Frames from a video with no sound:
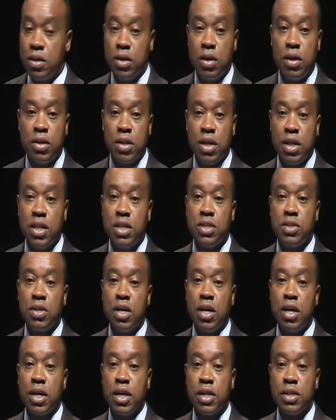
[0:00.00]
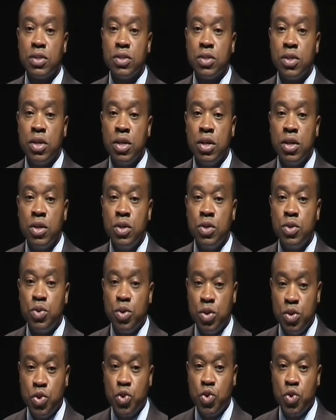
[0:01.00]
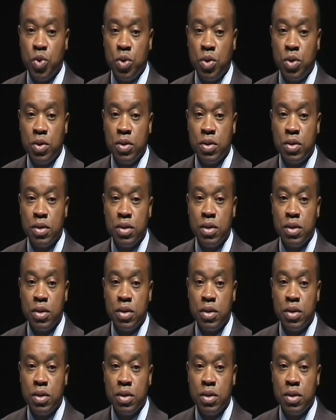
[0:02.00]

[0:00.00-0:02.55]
under these targets to ensure